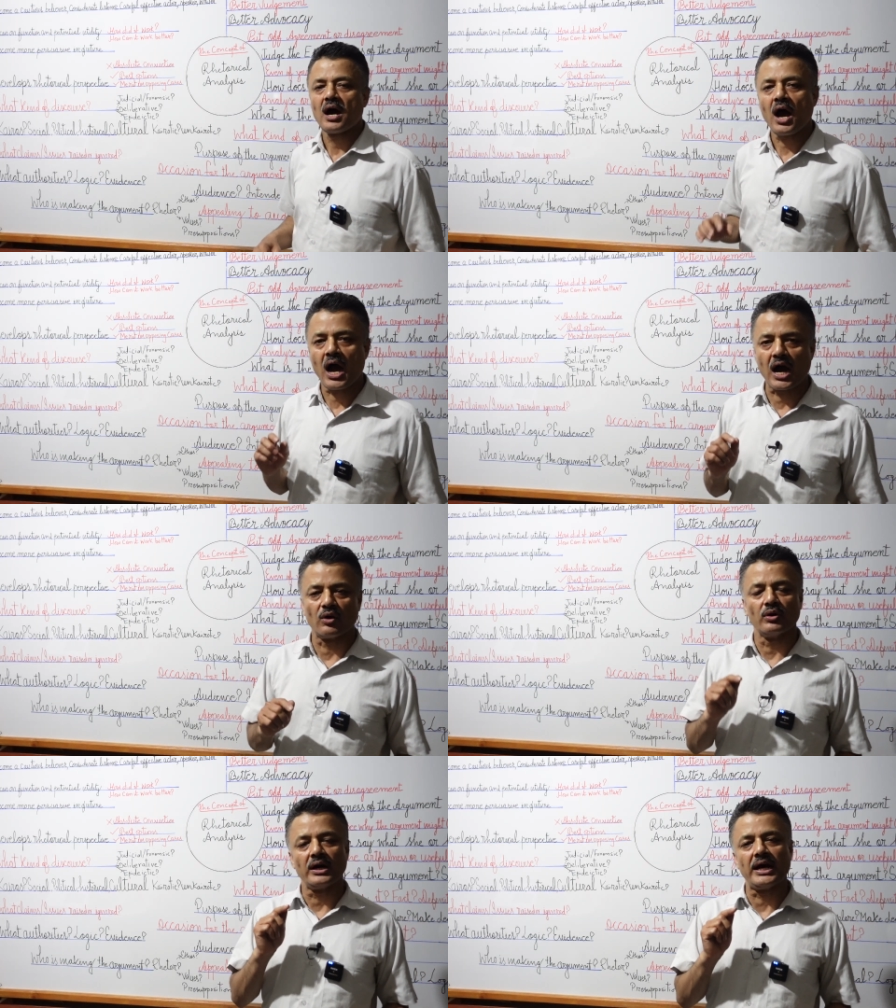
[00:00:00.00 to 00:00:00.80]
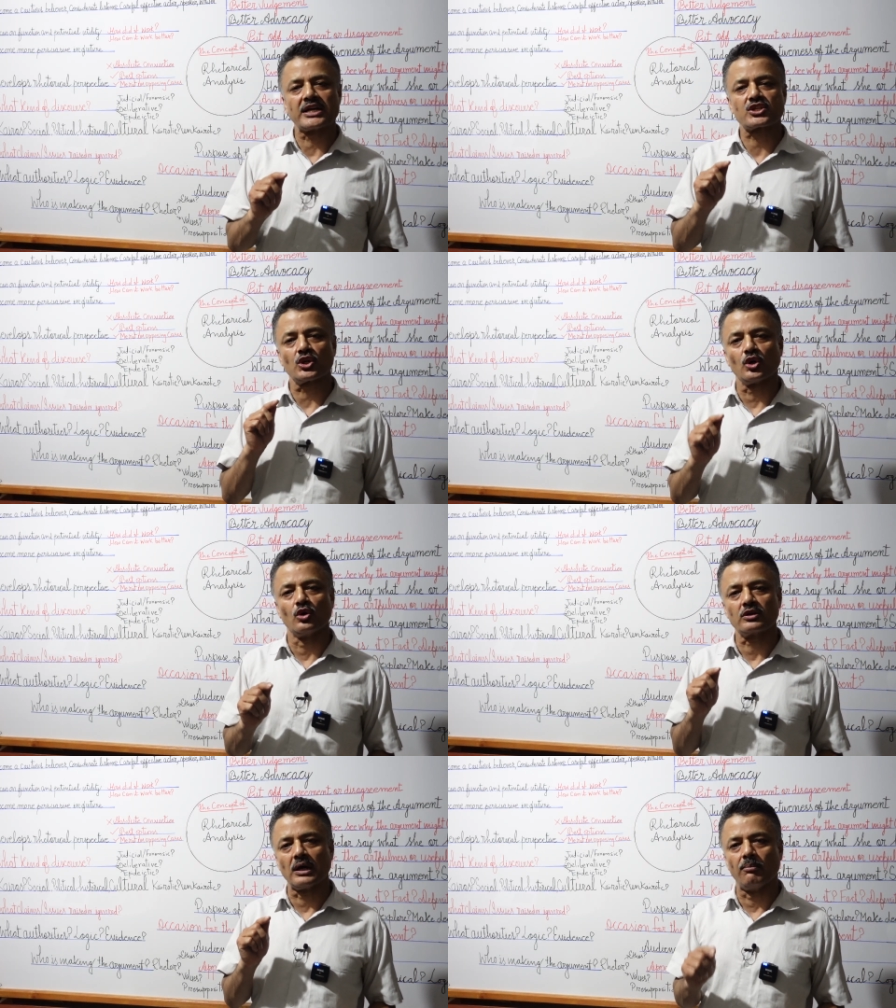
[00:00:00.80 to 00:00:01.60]
how,
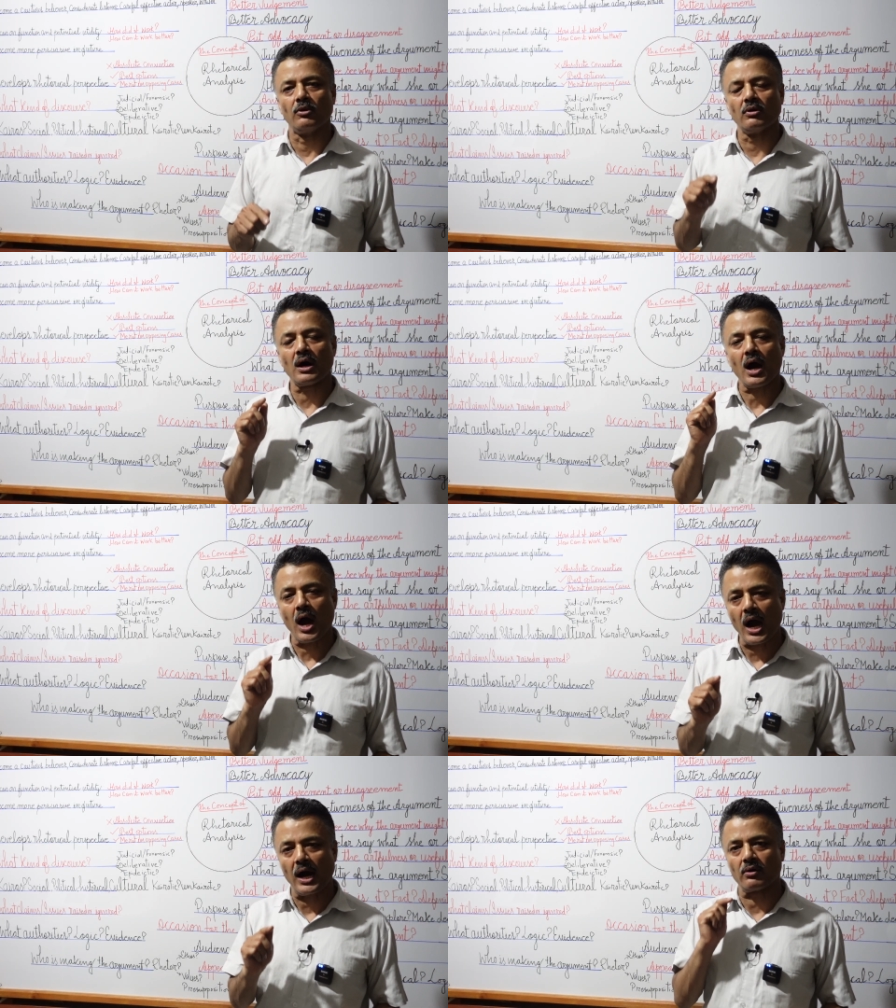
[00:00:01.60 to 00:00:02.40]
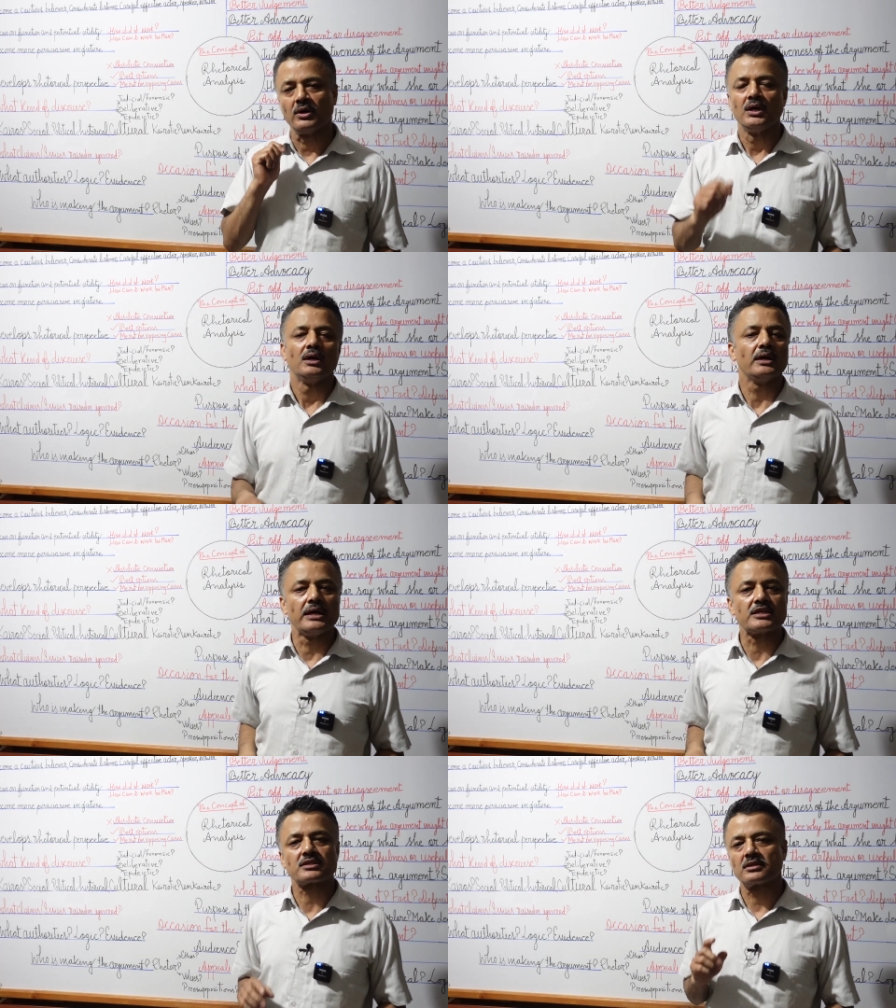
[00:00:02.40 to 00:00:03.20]
H-O-W, how
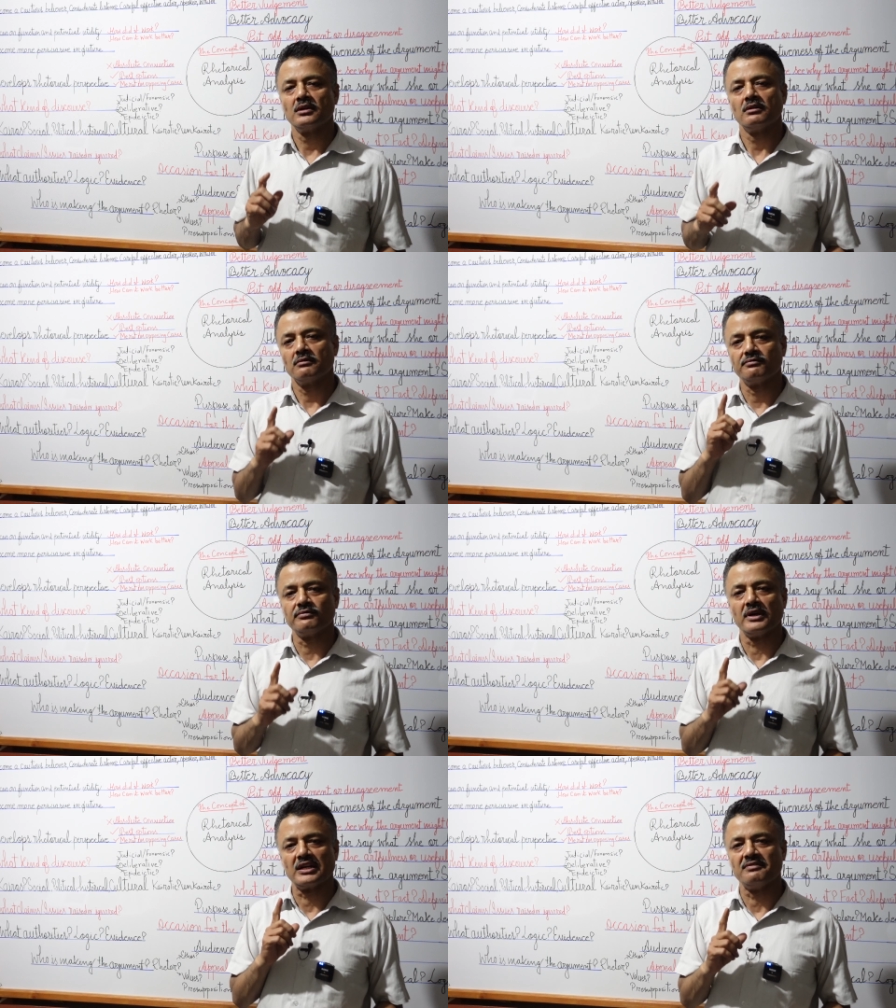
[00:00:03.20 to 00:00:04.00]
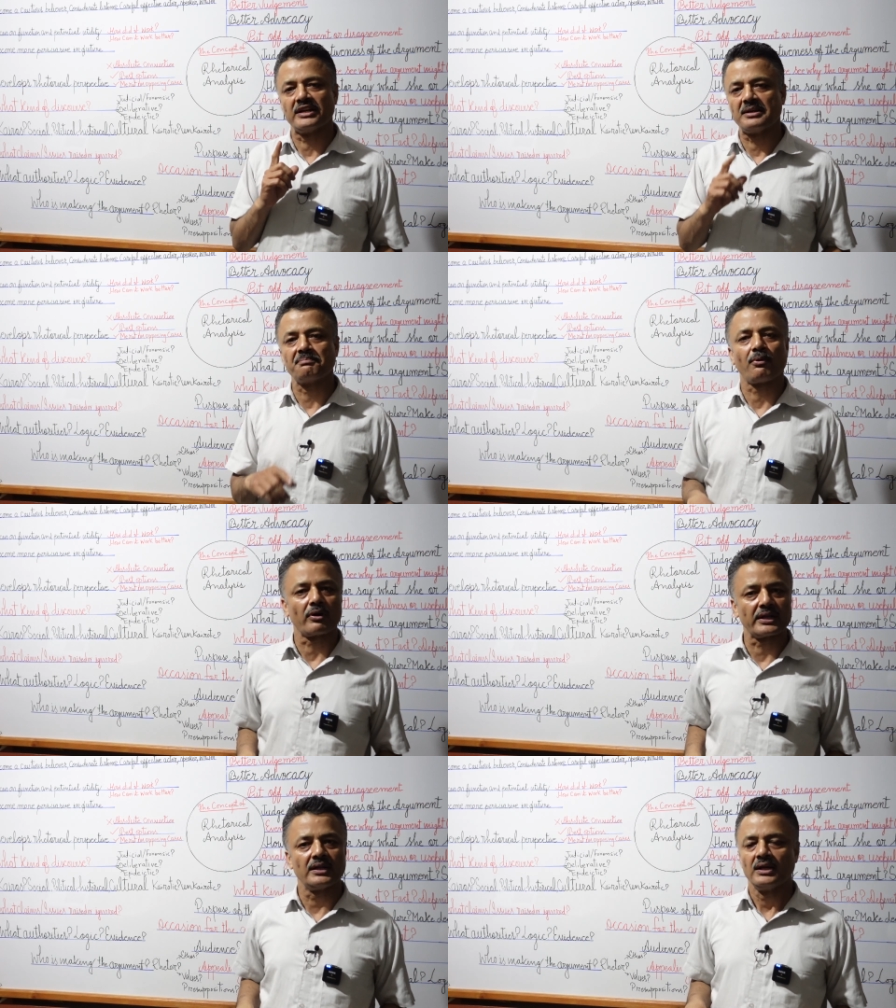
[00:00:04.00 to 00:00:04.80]
is very, very
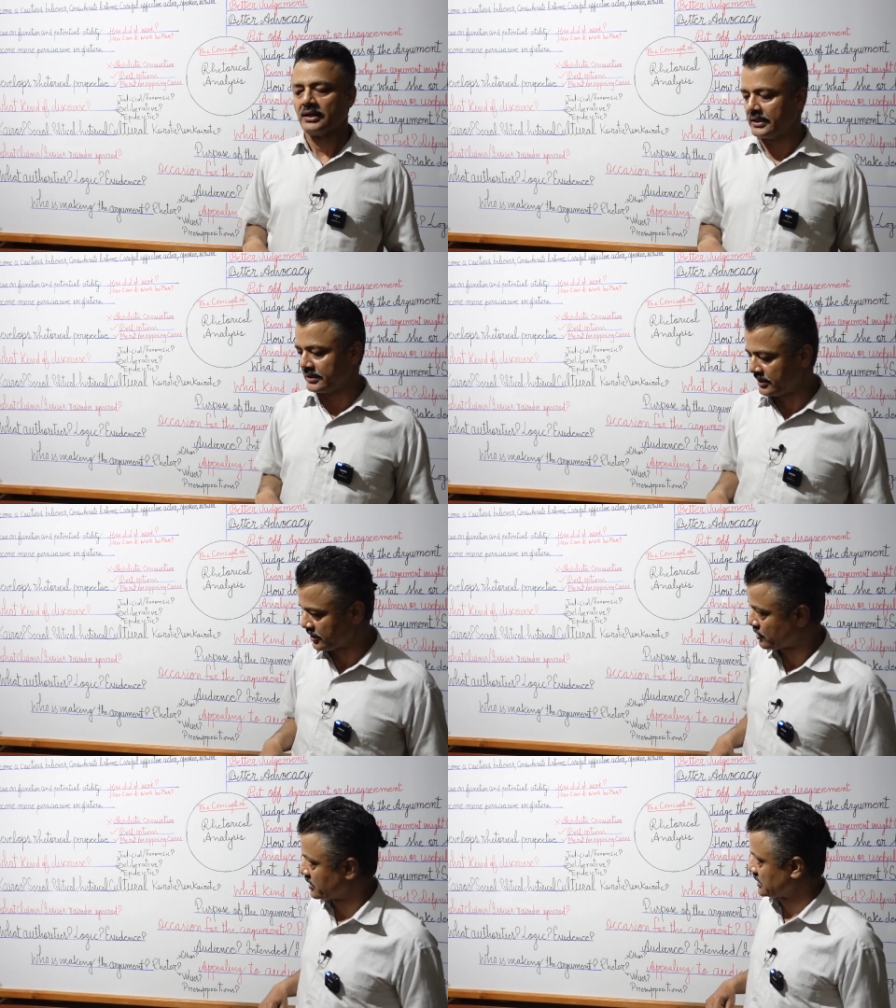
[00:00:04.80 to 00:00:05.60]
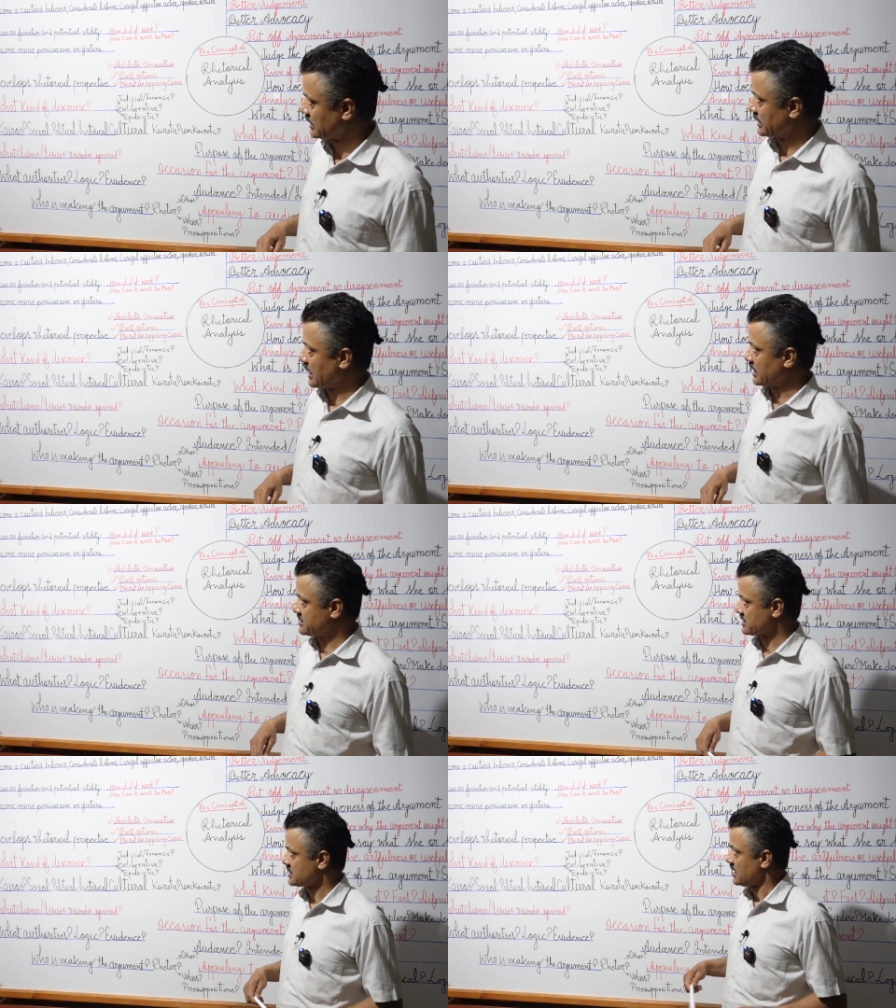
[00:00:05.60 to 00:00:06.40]
important in rhetorical
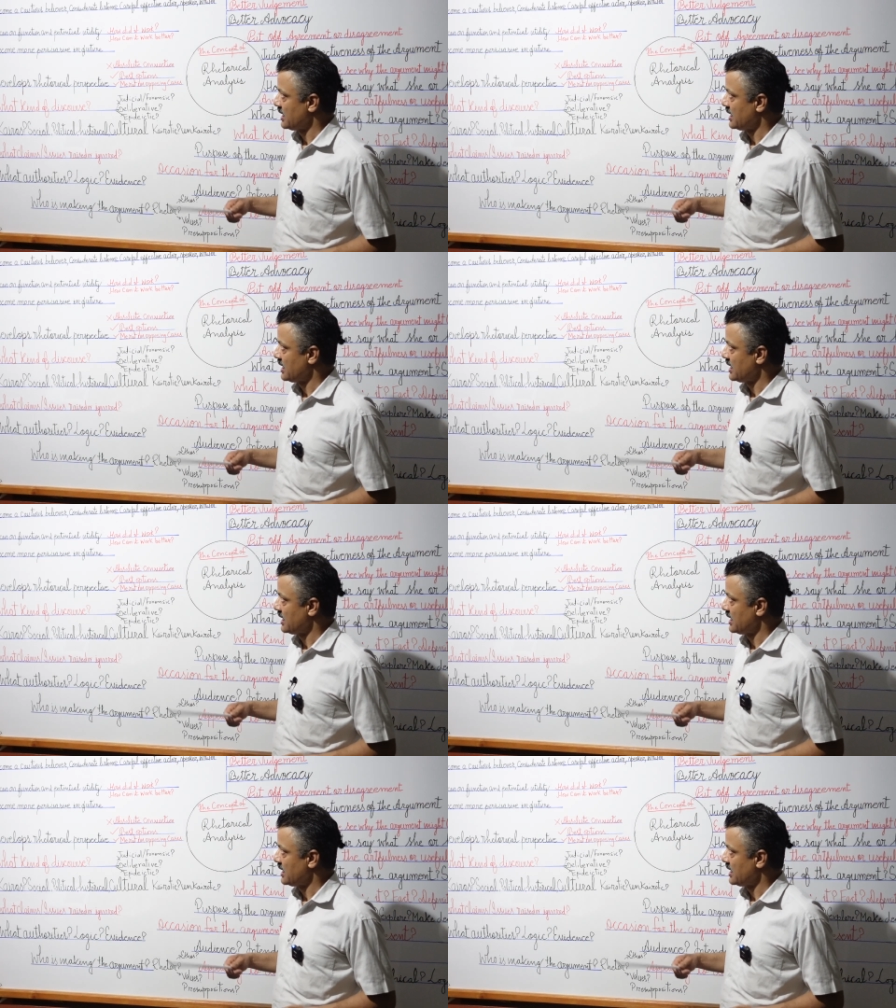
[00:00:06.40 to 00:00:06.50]
analysis.